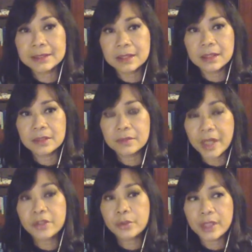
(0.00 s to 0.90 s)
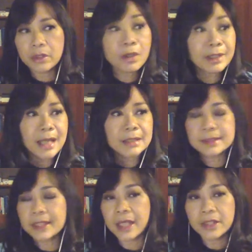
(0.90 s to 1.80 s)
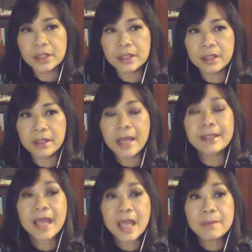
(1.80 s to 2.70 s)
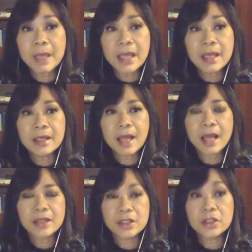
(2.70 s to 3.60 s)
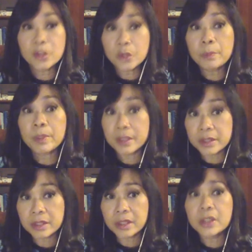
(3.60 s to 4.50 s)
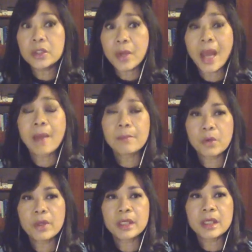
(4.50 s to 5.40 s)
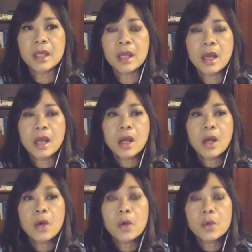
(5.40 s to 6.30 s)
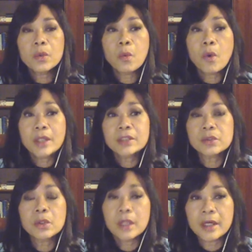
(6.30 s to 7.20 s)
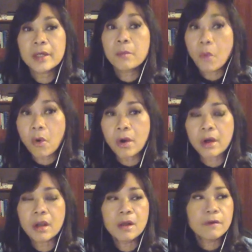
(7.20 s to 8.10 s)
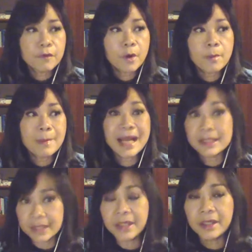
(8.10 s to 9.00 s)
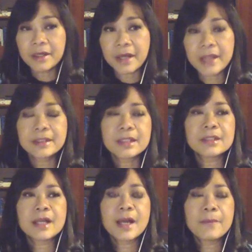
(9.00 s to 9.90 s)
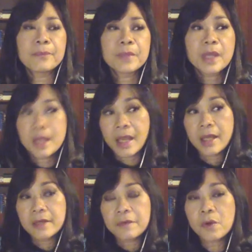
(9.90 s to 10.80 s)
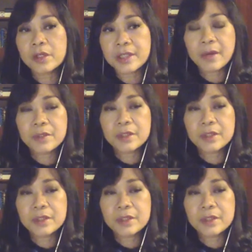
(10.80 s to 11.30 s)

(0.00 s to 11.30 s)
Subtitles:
as a graduate, not as an engineer. I came in as a new person, a new employee who wanted to learn more from my senior at that time. And of course,